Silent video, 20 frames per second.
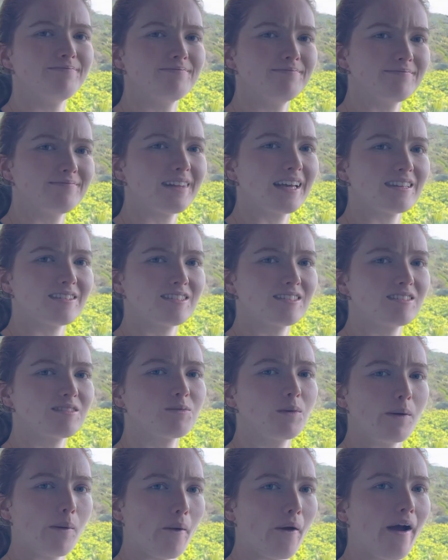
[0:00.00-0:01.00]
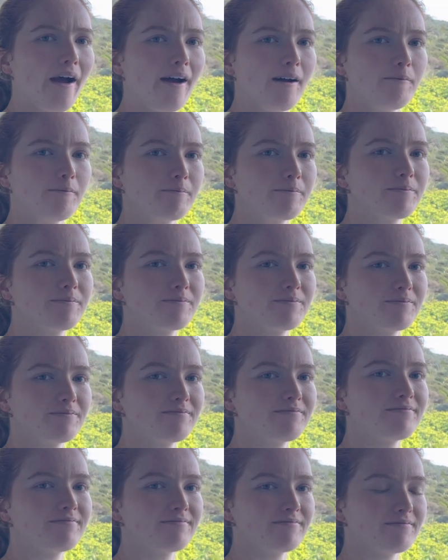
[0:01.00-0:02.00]
Okay. Well, thanks, Soph. I'll let you
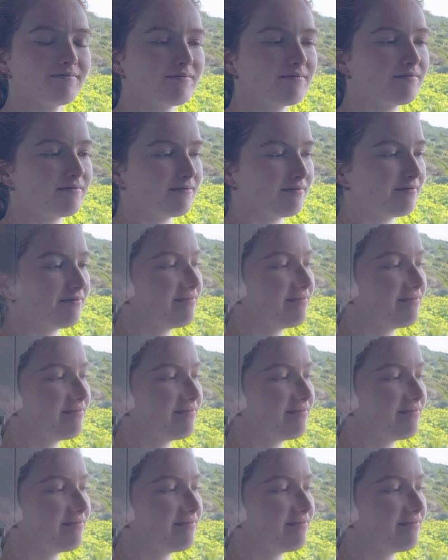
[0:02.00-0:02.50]
get on with your